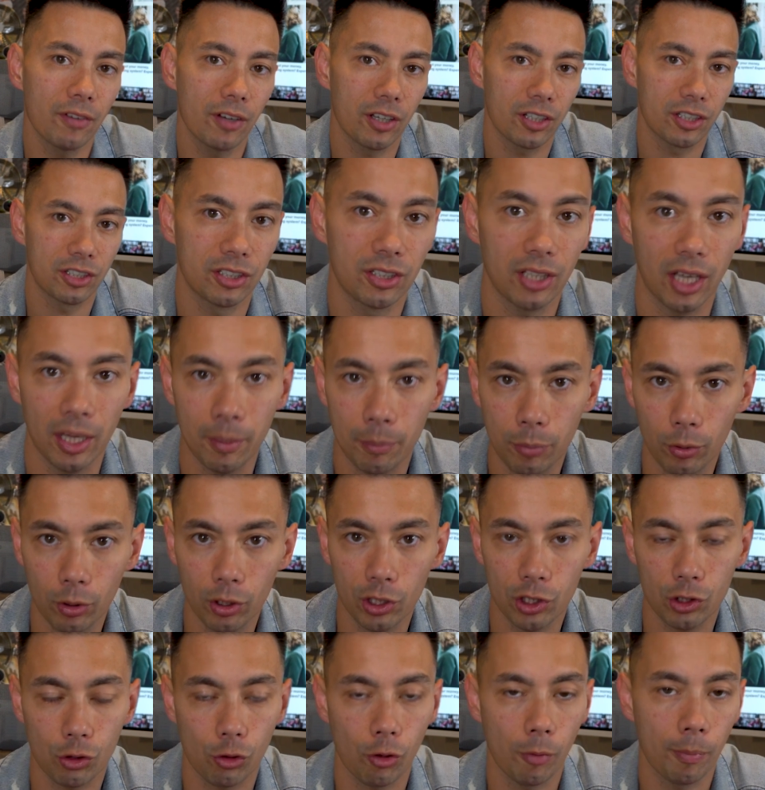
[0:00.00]
us a
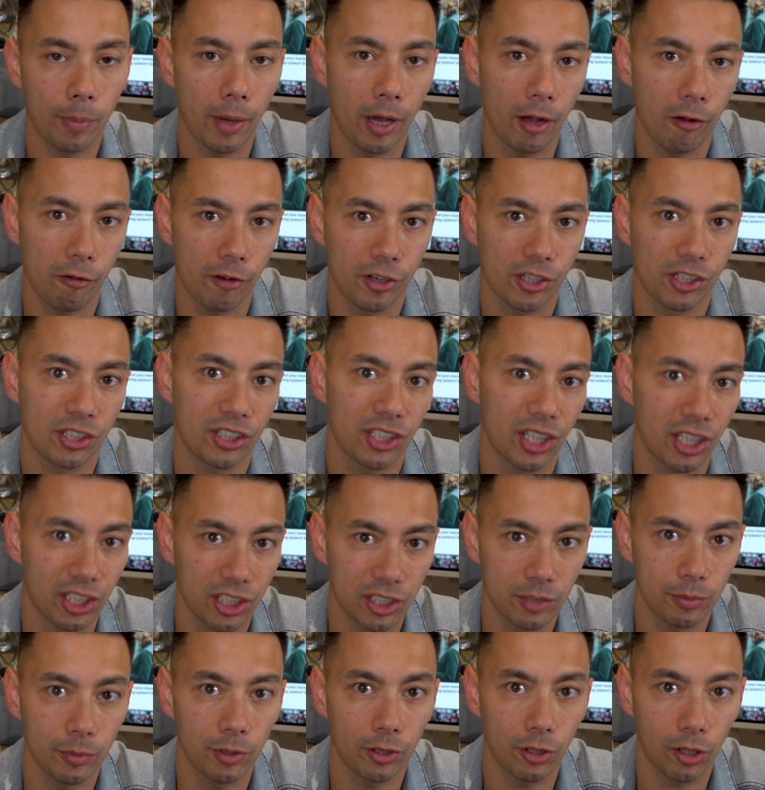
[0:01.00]
bullish or a bearish
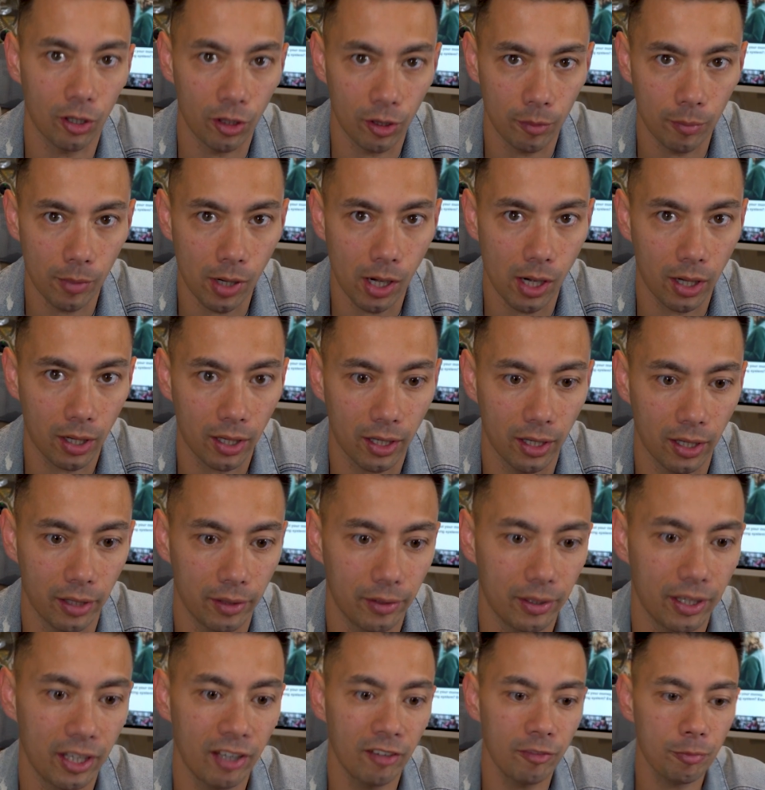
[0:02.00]
sentiment on the market.
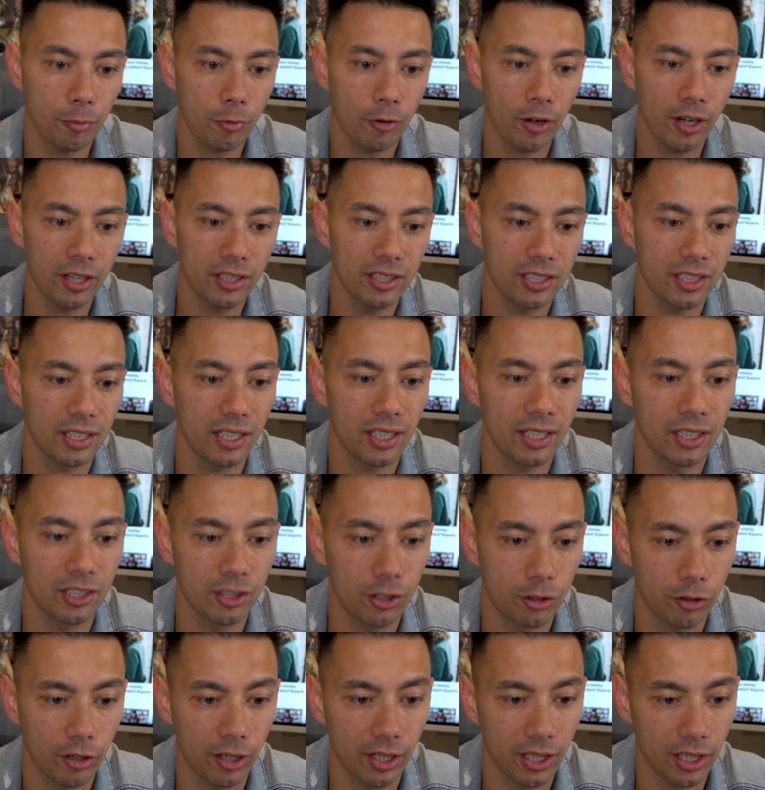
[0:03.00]
If price is
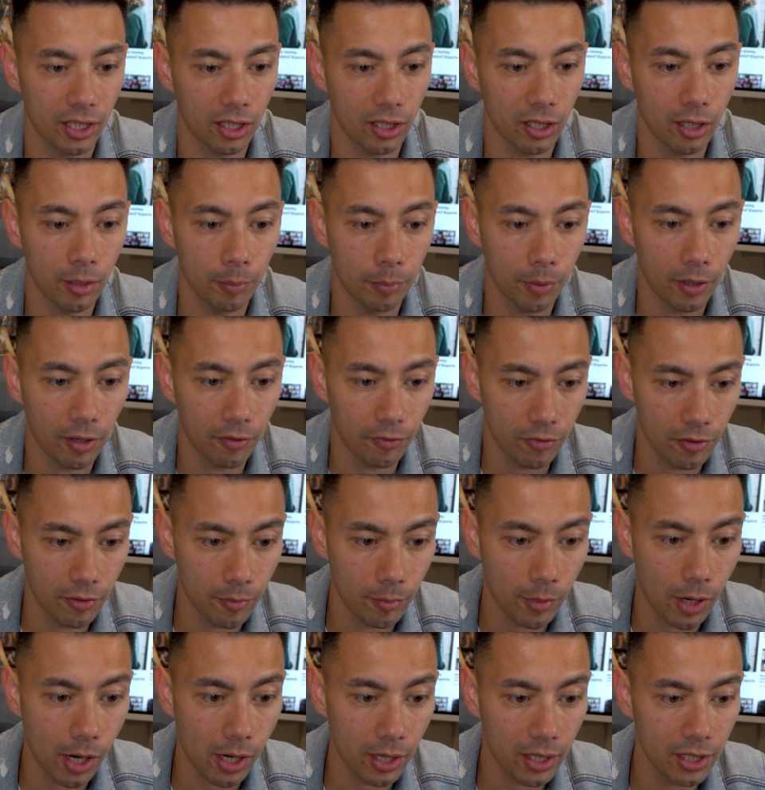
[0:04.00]
trading above the
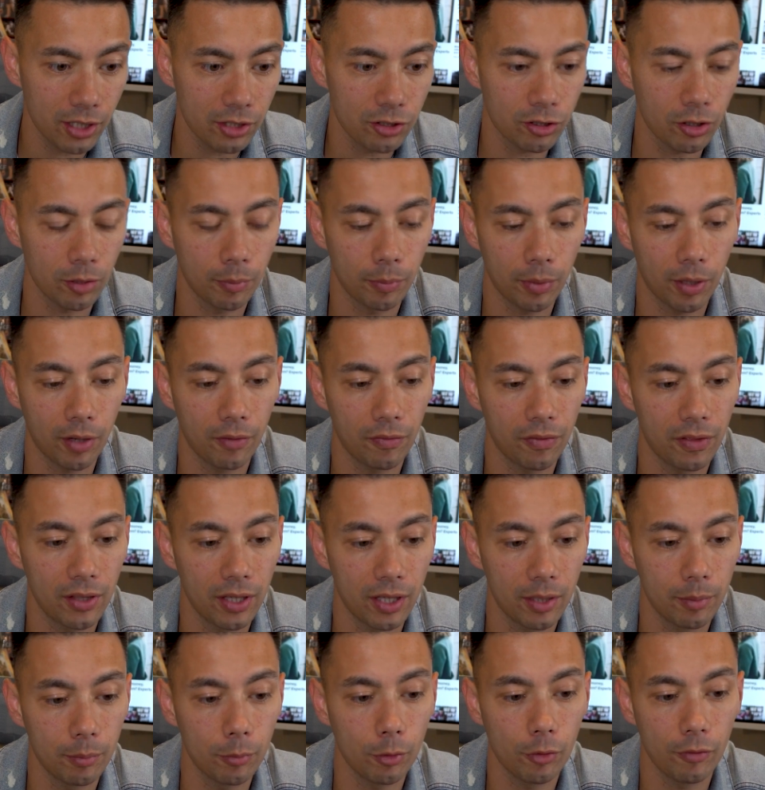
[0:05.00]
market, so above
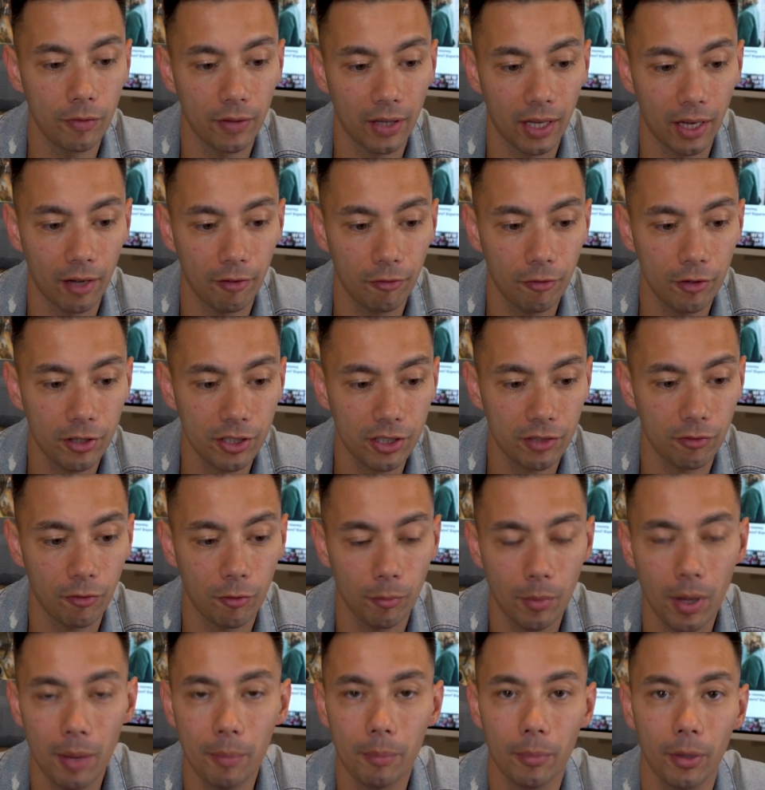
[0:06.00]
the moving average, and
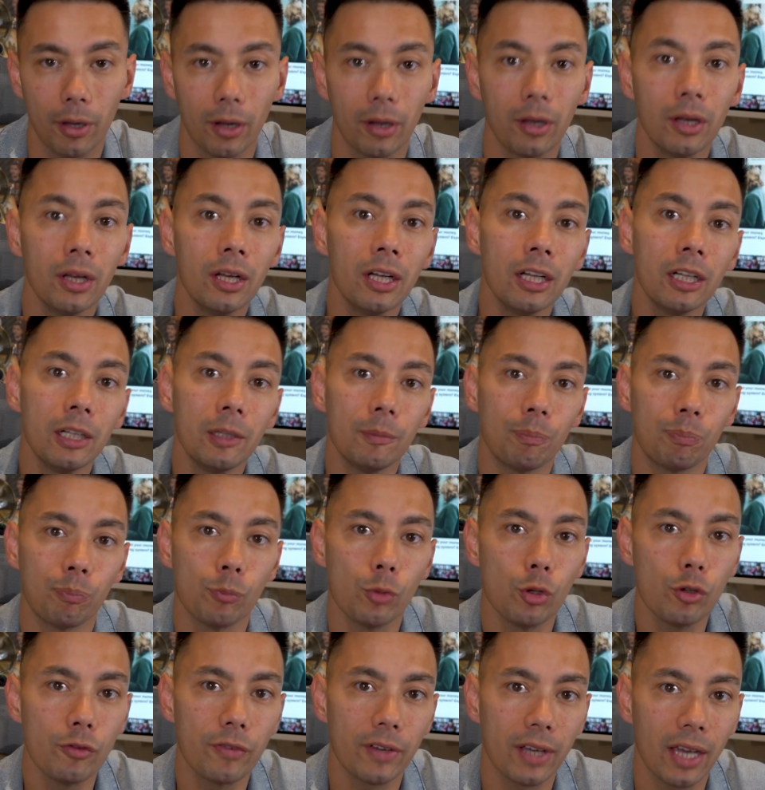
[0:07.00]
remember,
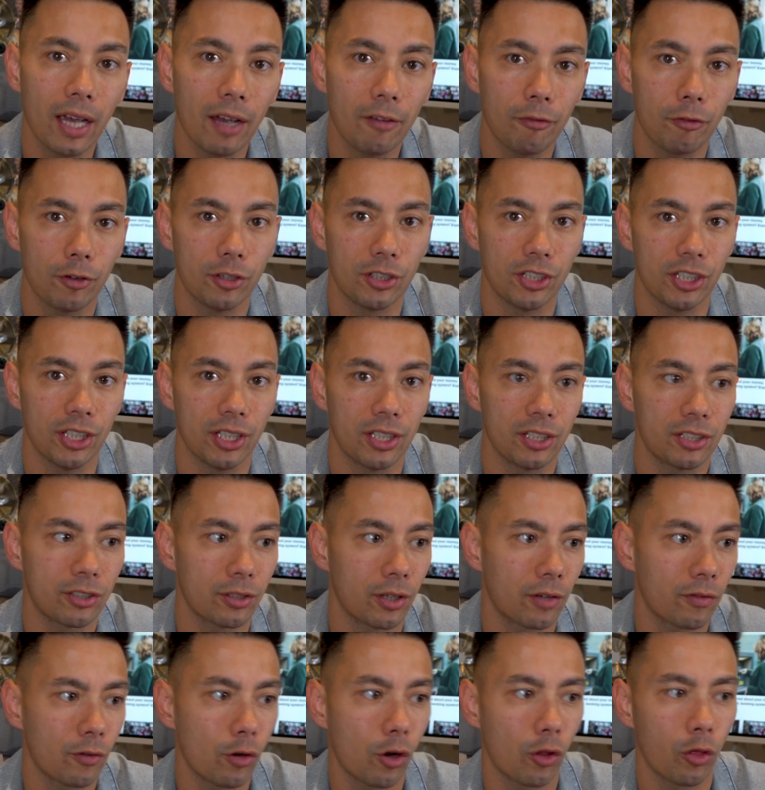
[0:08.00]
moving averages, so
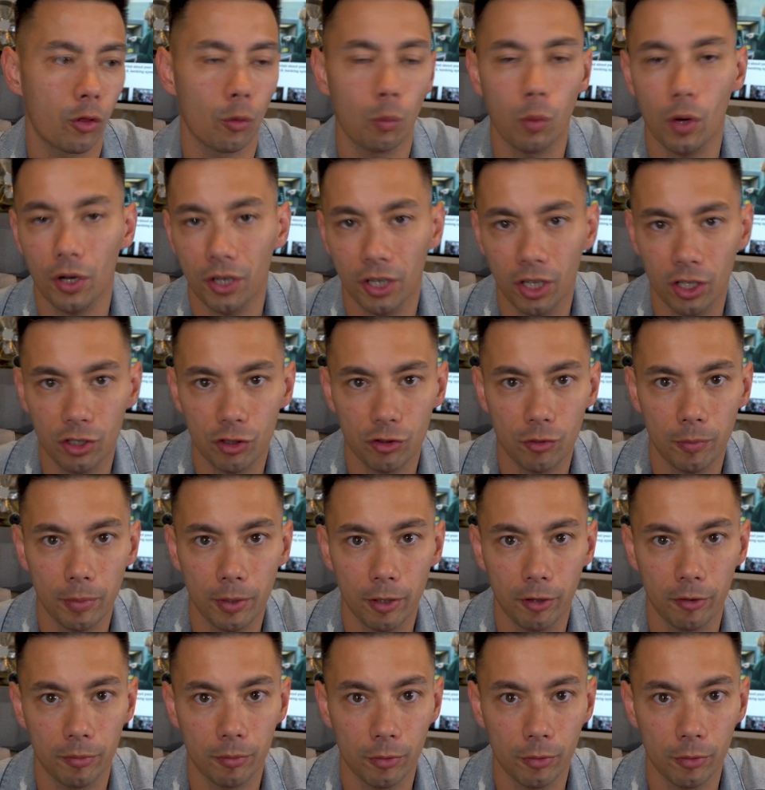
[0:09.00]
I've got the 100 period